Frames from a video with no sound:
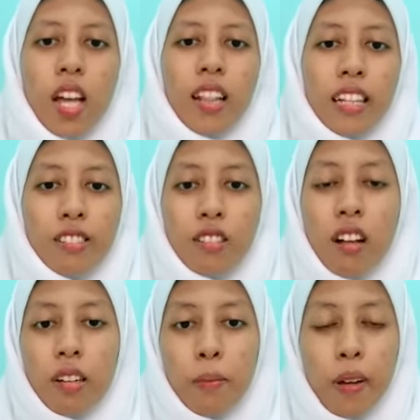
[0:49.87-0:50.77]
Let's
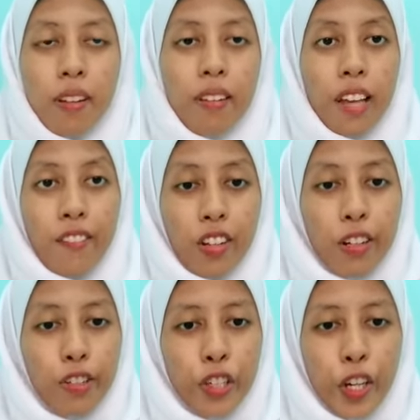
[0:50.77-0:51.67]
talk about the
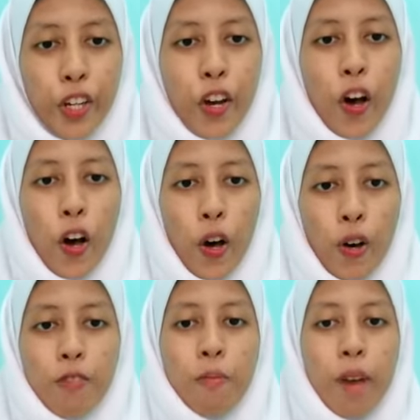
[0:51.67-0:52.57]
definition of
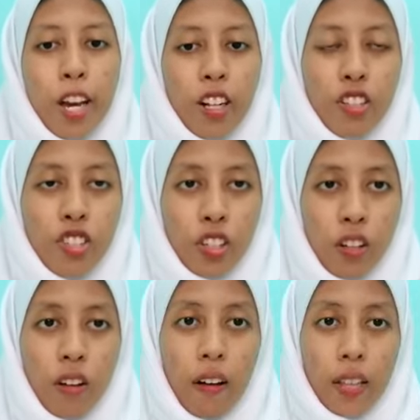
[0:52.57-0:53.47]

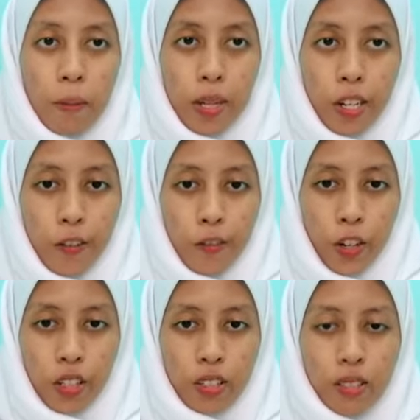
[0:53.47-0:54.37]
biological contaminant
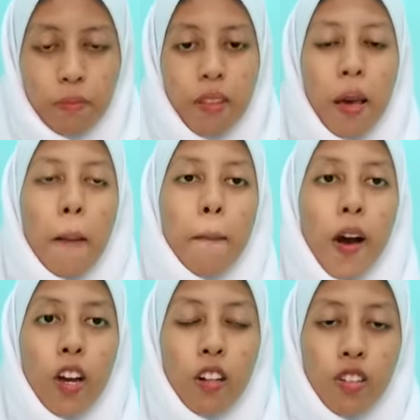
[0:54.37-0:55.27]
first.
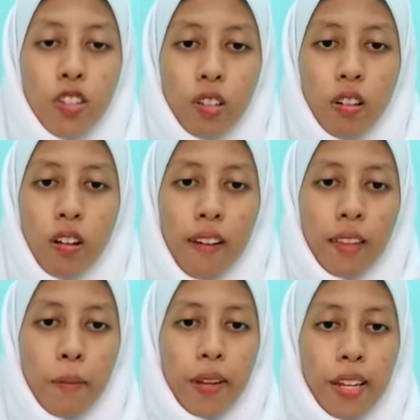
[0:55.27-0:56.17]
Biological
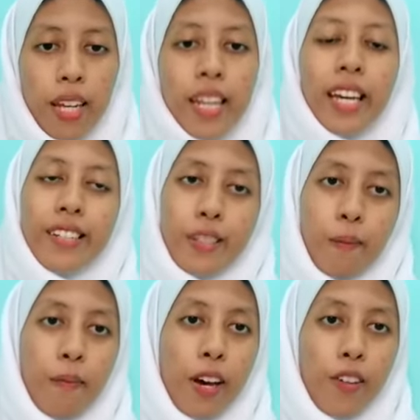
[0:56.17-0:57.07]
contaminant is a
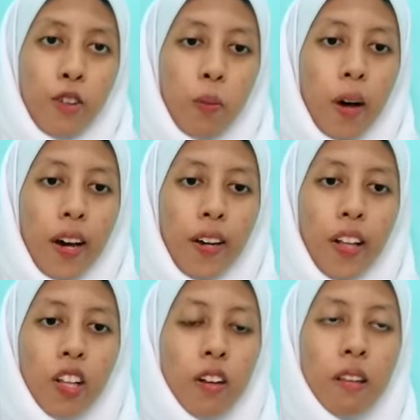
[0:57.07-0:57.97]

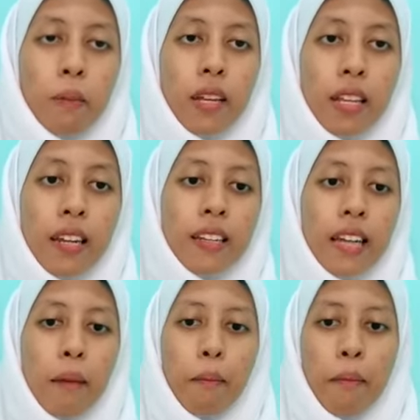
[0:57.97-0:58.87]
microbial contaminant
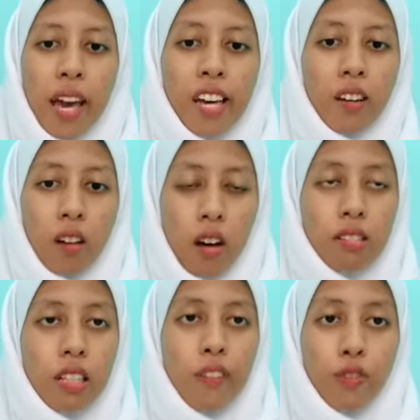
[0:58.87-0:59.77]
that may cause
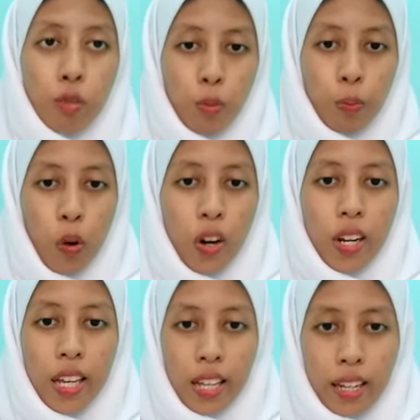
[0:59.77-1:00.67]
a foodborne
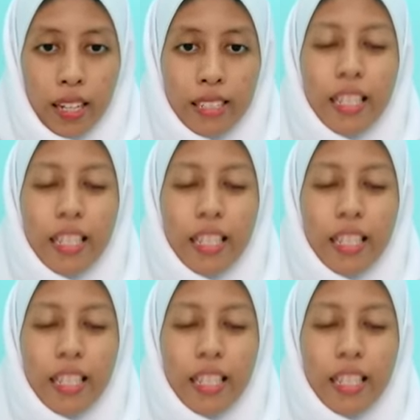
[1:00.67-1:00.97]
illness.